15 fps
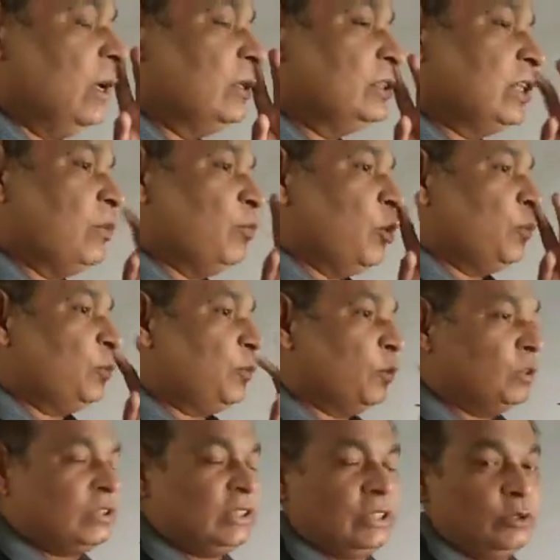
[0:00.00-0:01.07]
sum of
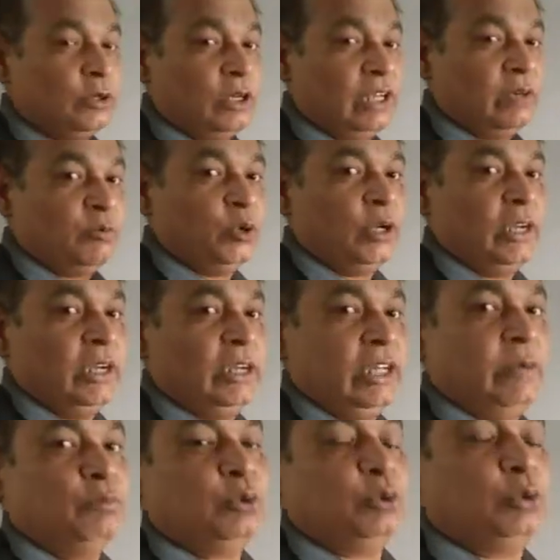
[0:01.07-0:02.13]
forces on M1 and
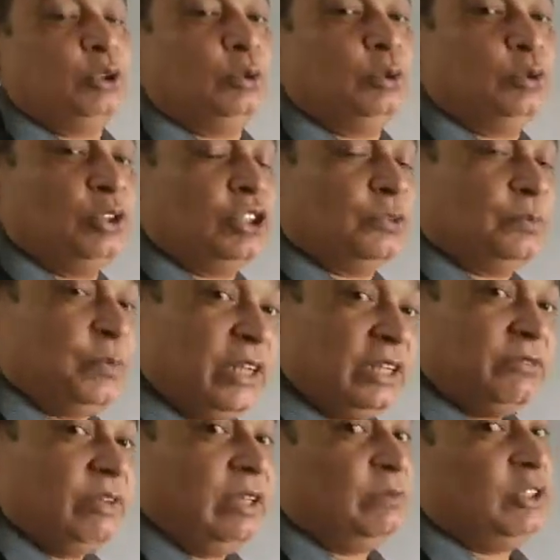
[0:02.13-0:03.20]
M2 due to
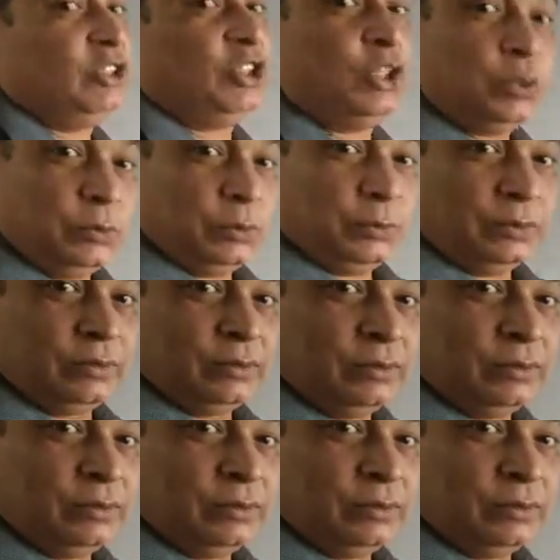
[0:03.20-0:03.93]
spring will be 0.